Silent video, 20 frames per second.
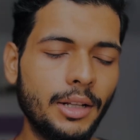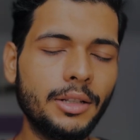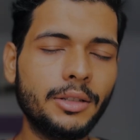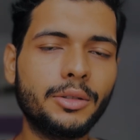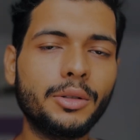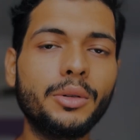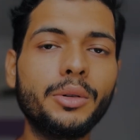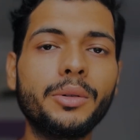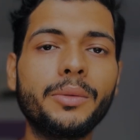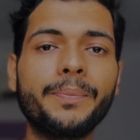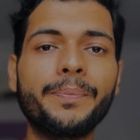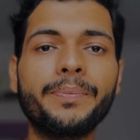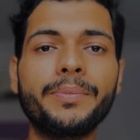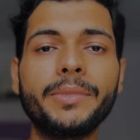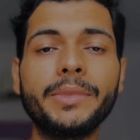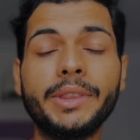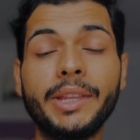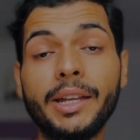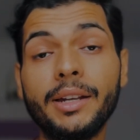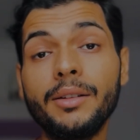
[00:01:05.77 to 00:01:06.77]
So
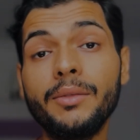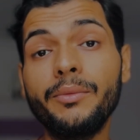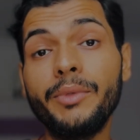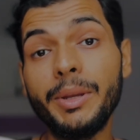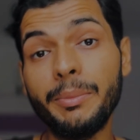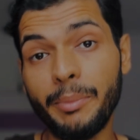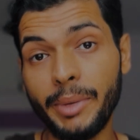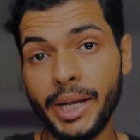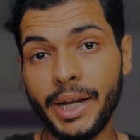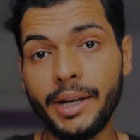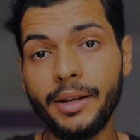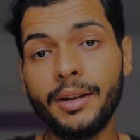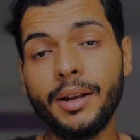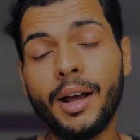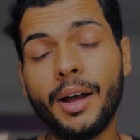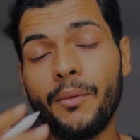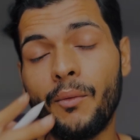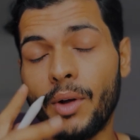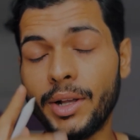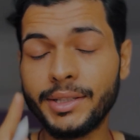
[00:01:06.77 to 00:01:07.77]
then we
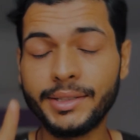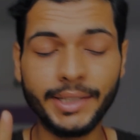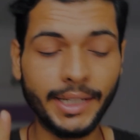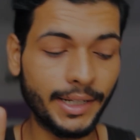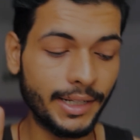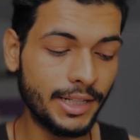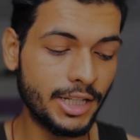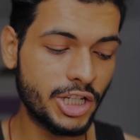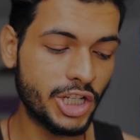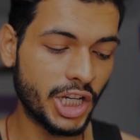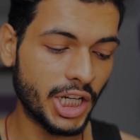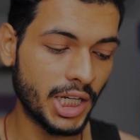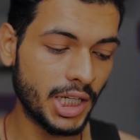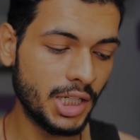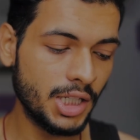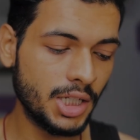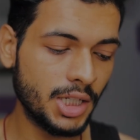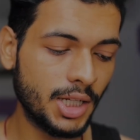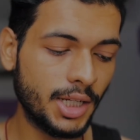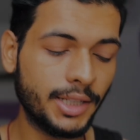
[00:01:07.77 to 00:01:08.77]
made one single
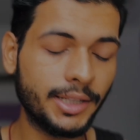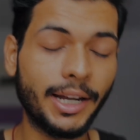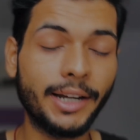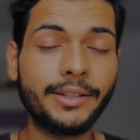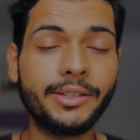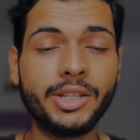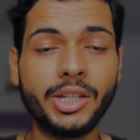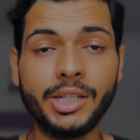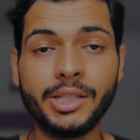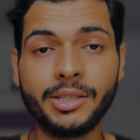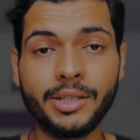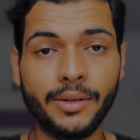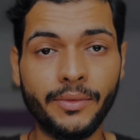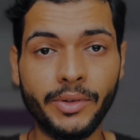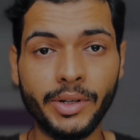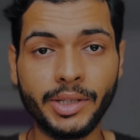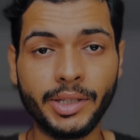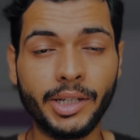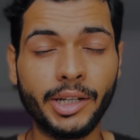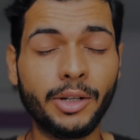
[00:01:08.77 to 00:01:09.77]
change that changed
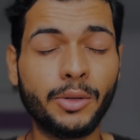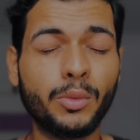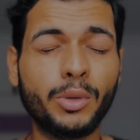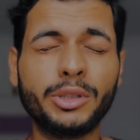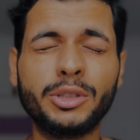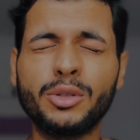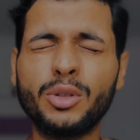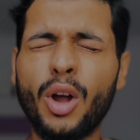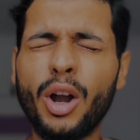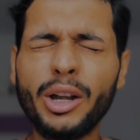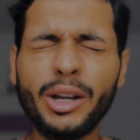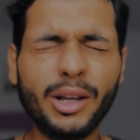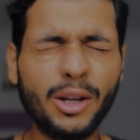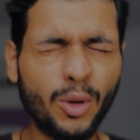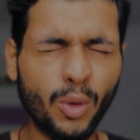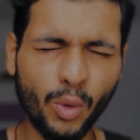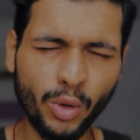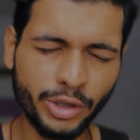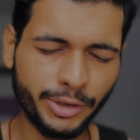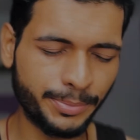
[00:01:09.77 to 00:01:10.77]
everything. It was not a
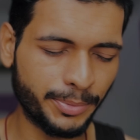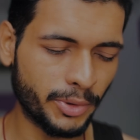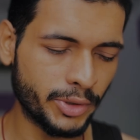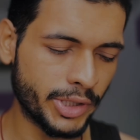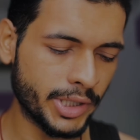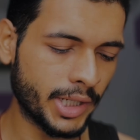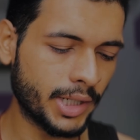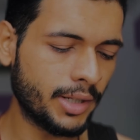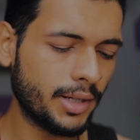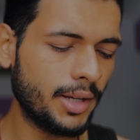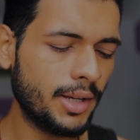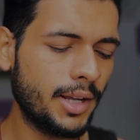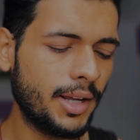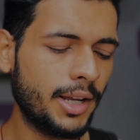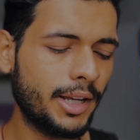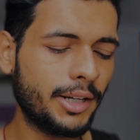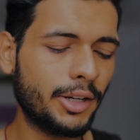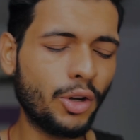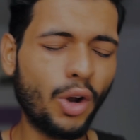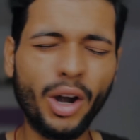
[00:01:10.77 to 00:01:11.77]
course project,
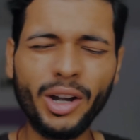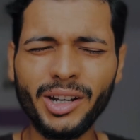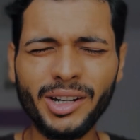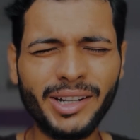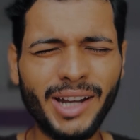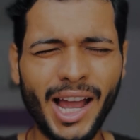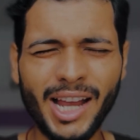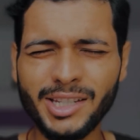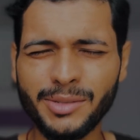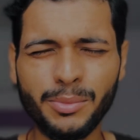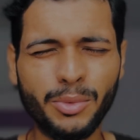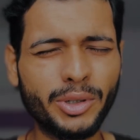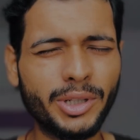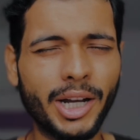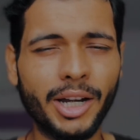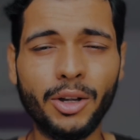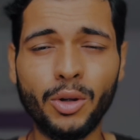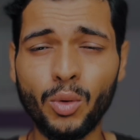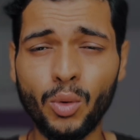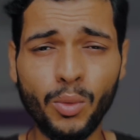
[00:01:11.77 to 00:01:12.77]
not a dashboard
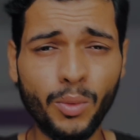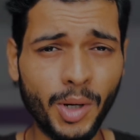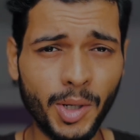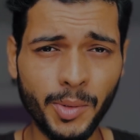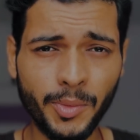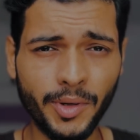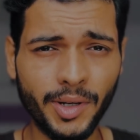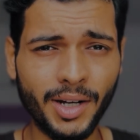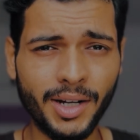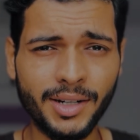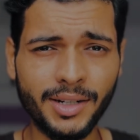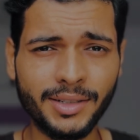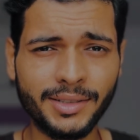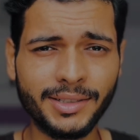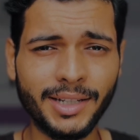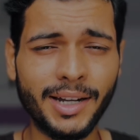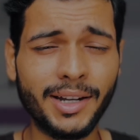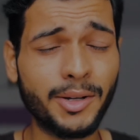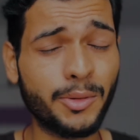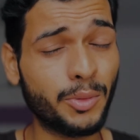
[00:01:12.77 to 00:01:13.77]
that no one will
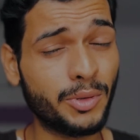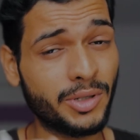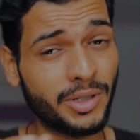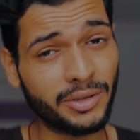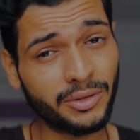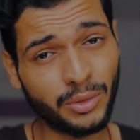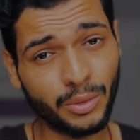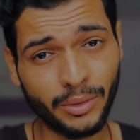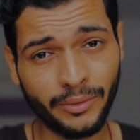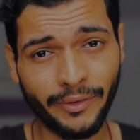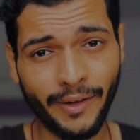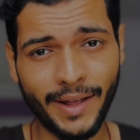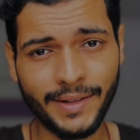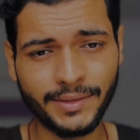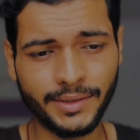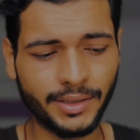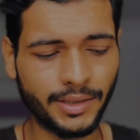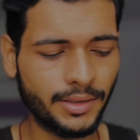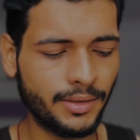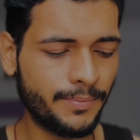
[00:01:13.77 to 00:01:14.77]
understand. It will just look
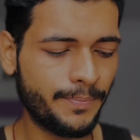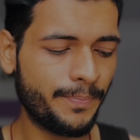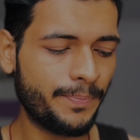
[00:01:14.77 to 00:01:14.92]
fancy,